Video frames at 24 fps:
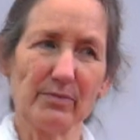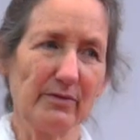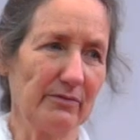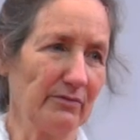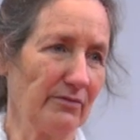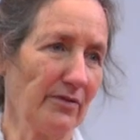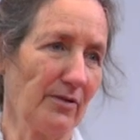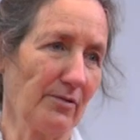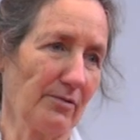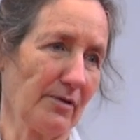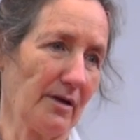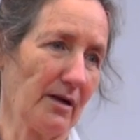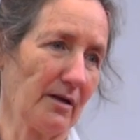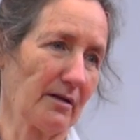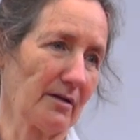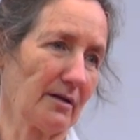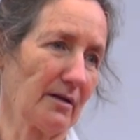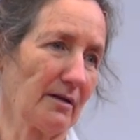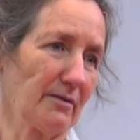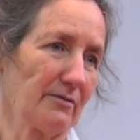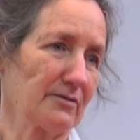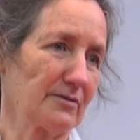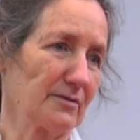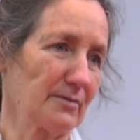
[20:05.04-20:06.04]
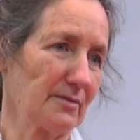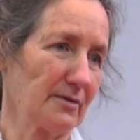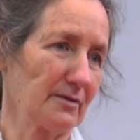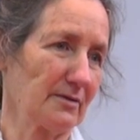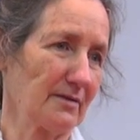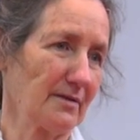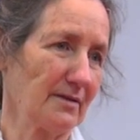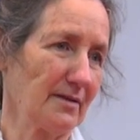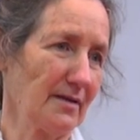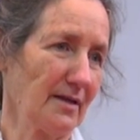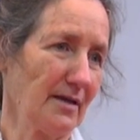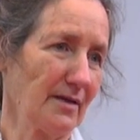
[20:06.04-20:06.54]
be very uncomfortable.
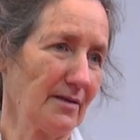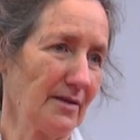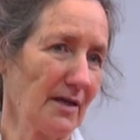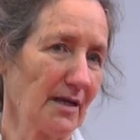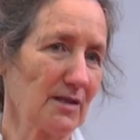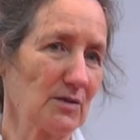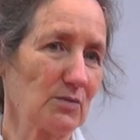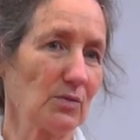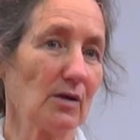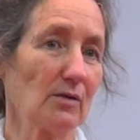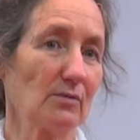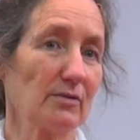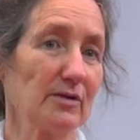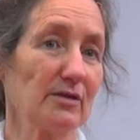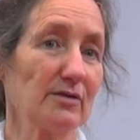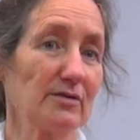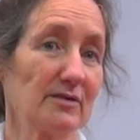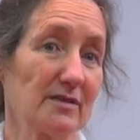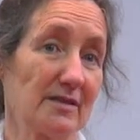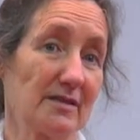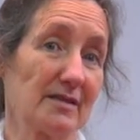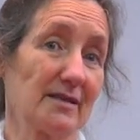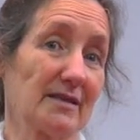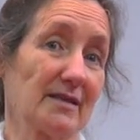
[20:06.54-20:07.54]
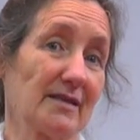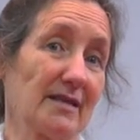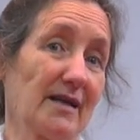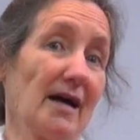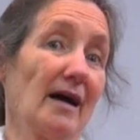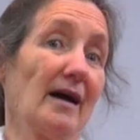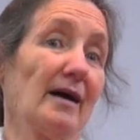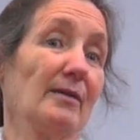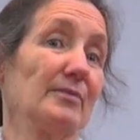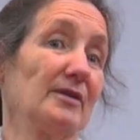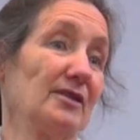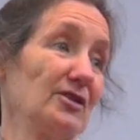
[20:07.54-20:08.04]
And that's why we use the
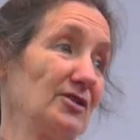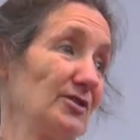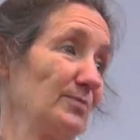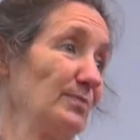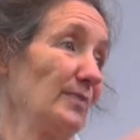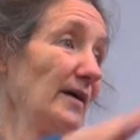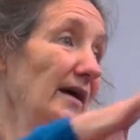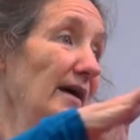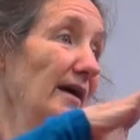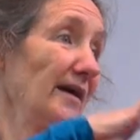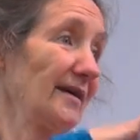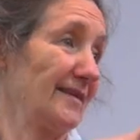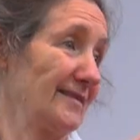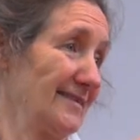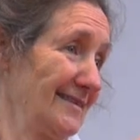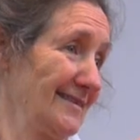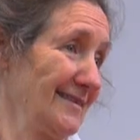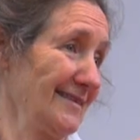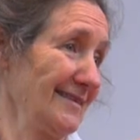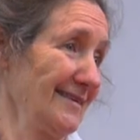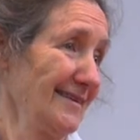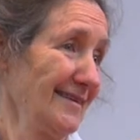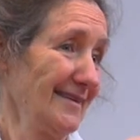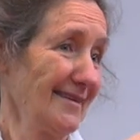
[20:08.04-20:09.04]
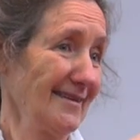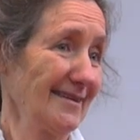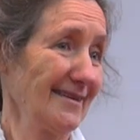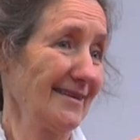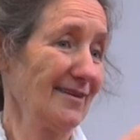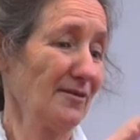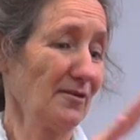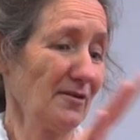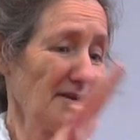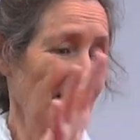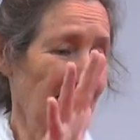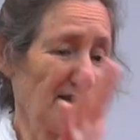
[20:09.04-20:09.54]
garbage bags.
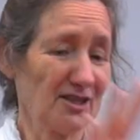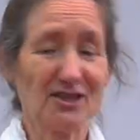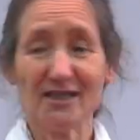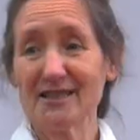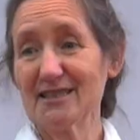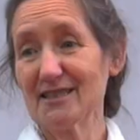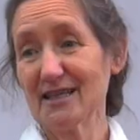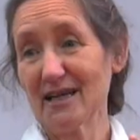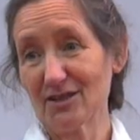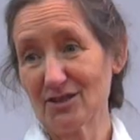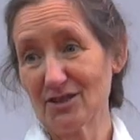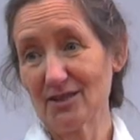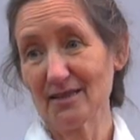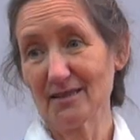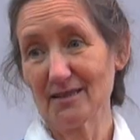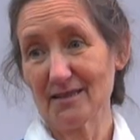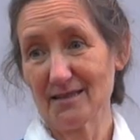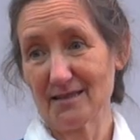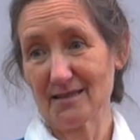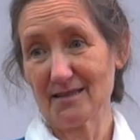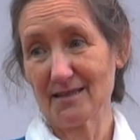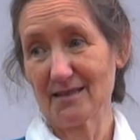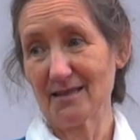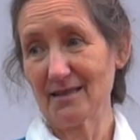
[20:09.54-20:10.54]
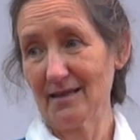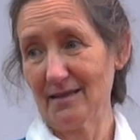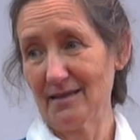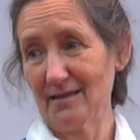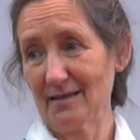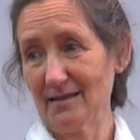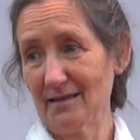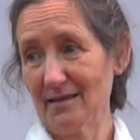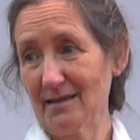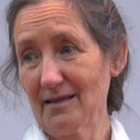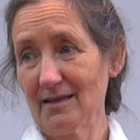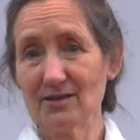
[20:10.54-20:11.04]
They're not actually touching the
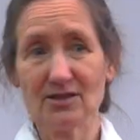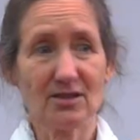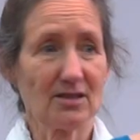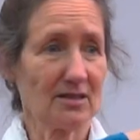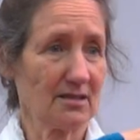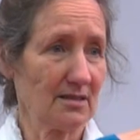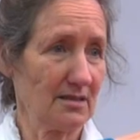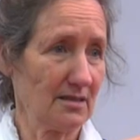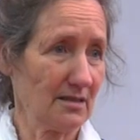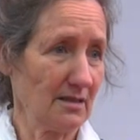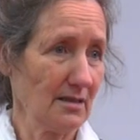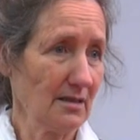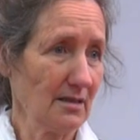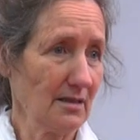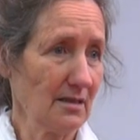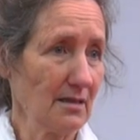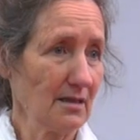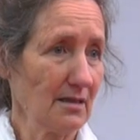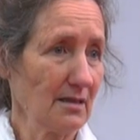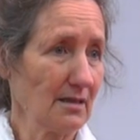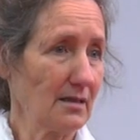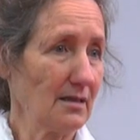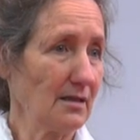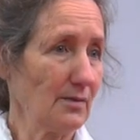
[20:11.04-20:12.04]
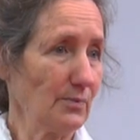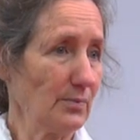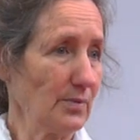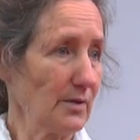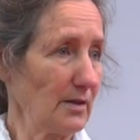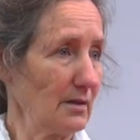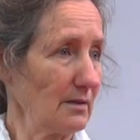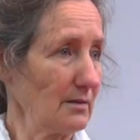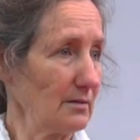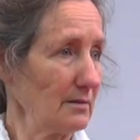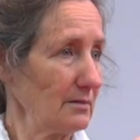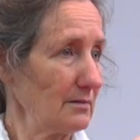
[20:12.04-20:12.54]
skin. They're just
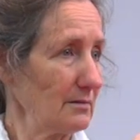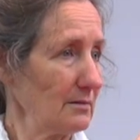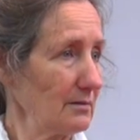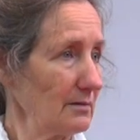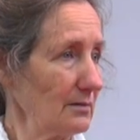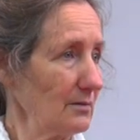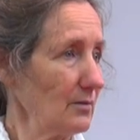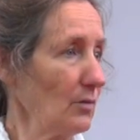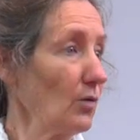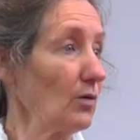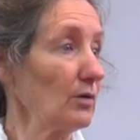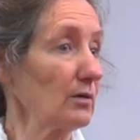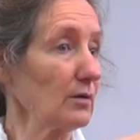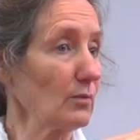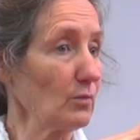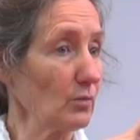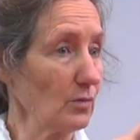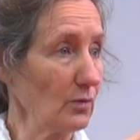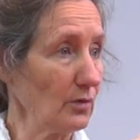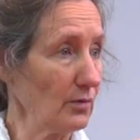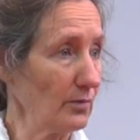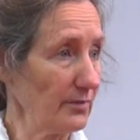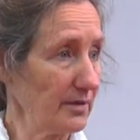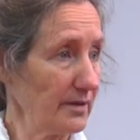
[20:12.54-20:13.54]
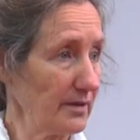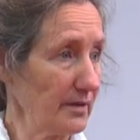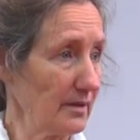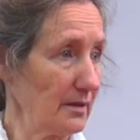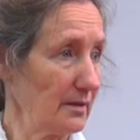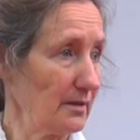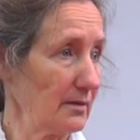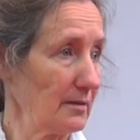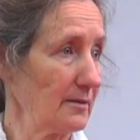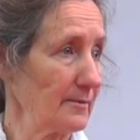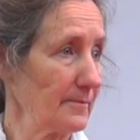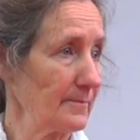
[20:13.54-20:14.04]
keeping all the warmth
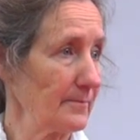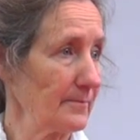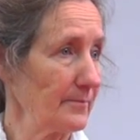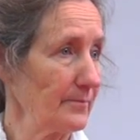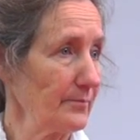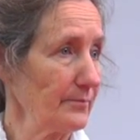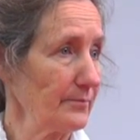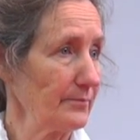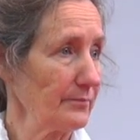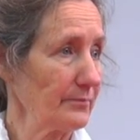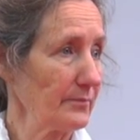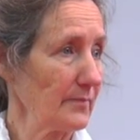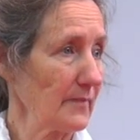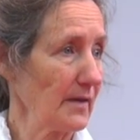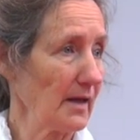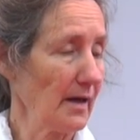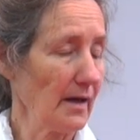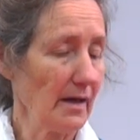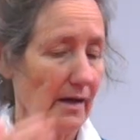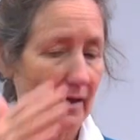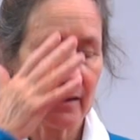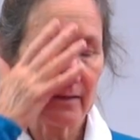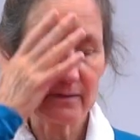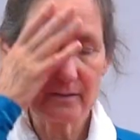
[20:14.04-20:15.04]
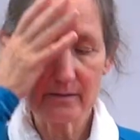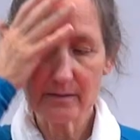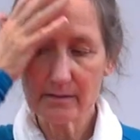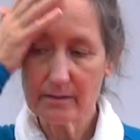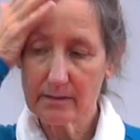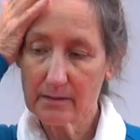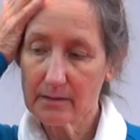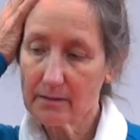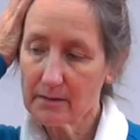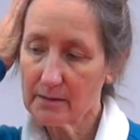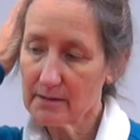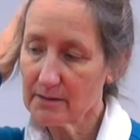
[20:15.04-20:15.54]
in. And
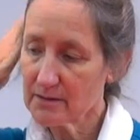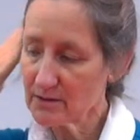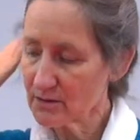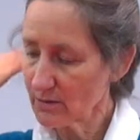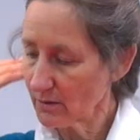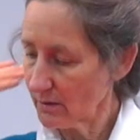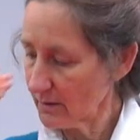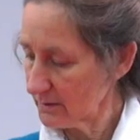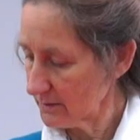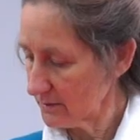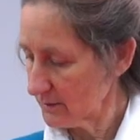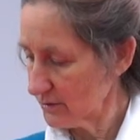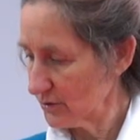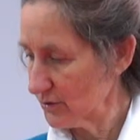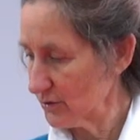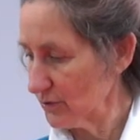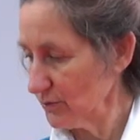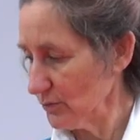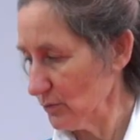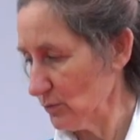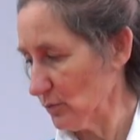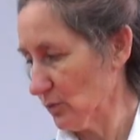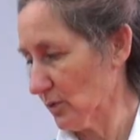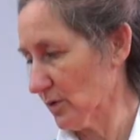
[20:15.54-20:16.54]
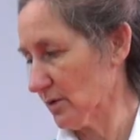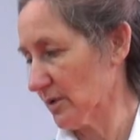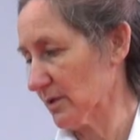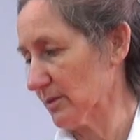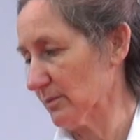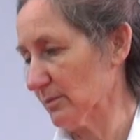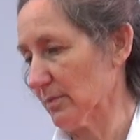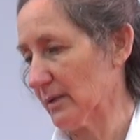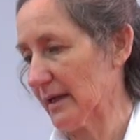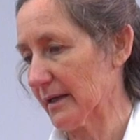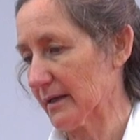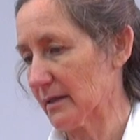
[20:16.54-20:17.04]
he's got 2 woolen
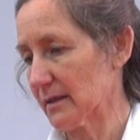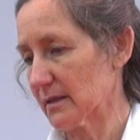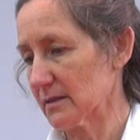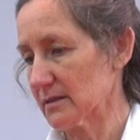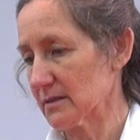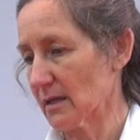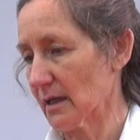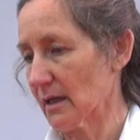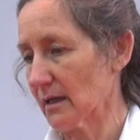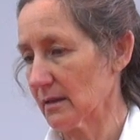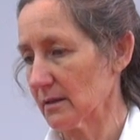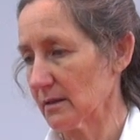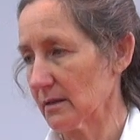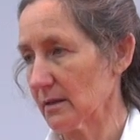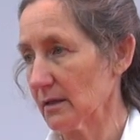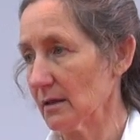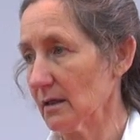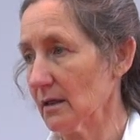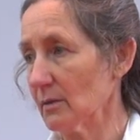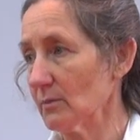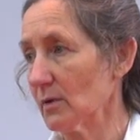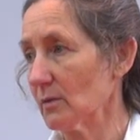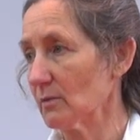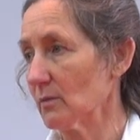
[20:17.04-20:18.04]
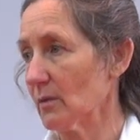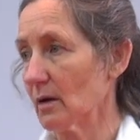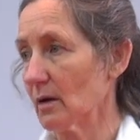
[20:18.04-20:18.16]
blankets under him, and